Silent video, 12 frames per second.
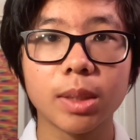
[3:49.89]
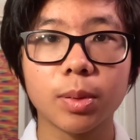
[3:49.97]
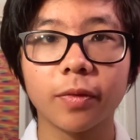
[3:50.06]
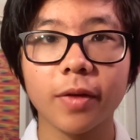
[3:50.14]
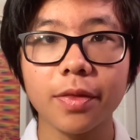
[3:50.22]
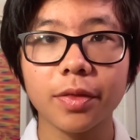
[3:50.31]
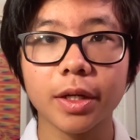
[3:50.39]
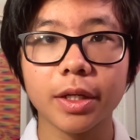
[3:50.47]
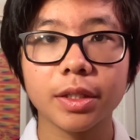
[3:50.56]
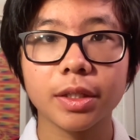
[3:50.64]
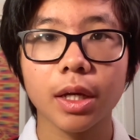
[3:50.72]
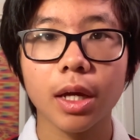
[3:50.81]
To prevent
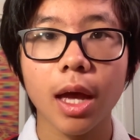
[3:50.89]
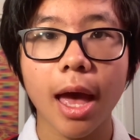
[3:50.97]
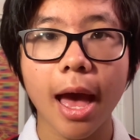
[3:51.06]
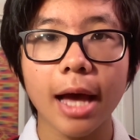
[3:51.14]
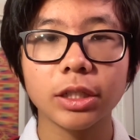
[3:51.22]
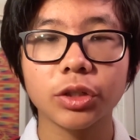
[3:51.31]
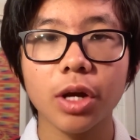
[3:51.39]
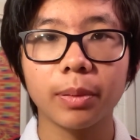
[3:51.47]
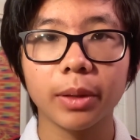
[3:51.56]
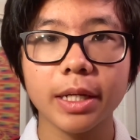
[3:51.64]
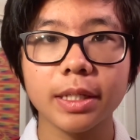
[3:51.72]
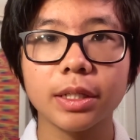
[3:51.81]
this,
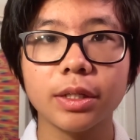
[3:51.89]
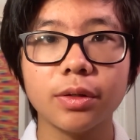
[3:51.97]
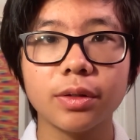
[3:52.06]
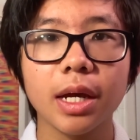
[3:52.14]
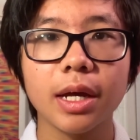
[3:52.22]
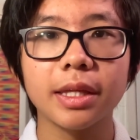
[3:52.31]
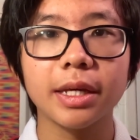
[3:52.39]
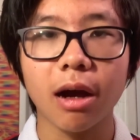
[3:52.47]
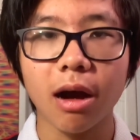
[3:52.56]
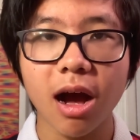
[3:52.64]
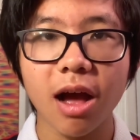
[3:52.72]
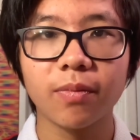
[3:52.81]
Asteroid plans to use the
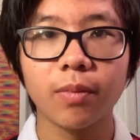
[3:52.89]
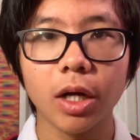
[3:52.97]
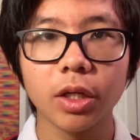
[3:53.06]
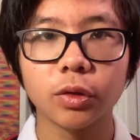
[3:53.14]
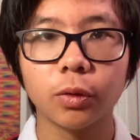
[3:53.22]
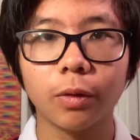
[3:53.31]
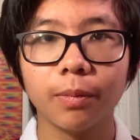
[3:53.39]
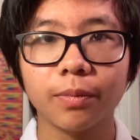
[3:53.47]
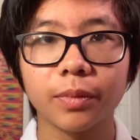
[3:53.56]
Hive module.